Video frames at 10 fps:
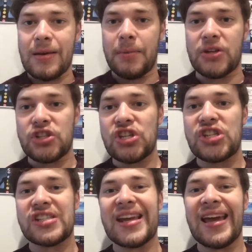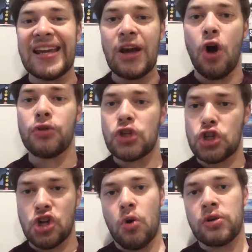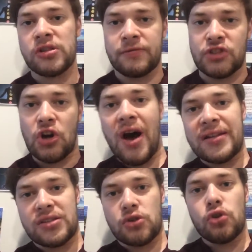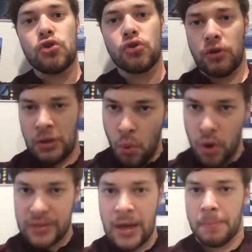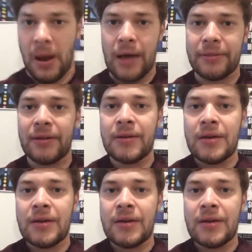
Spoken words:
Because you're standing on the shoulders of giants who's already walked that path.